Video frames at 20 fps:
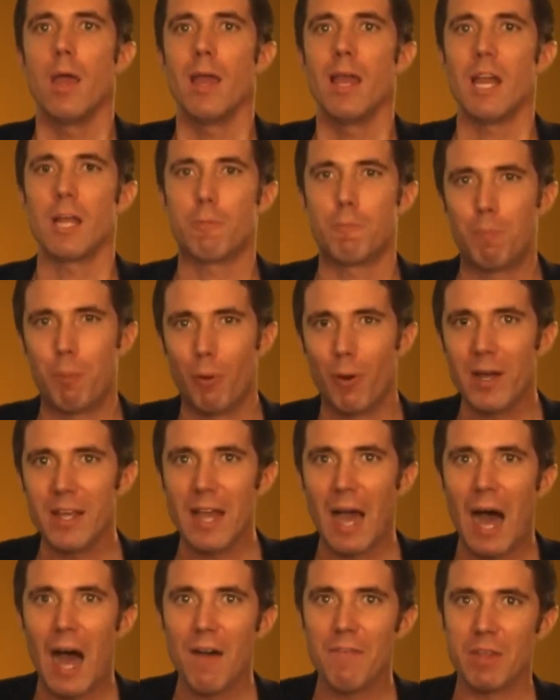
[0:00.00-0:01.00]
It's pretty
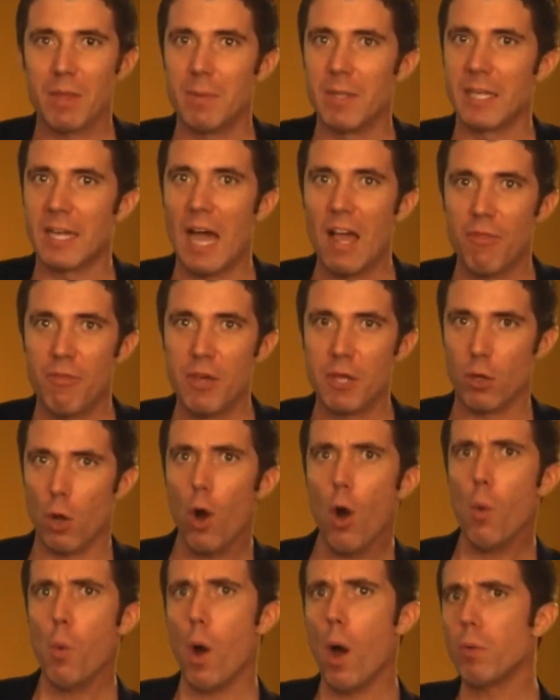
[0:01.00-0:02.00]
obvious. I mean, the guy thinks, oh,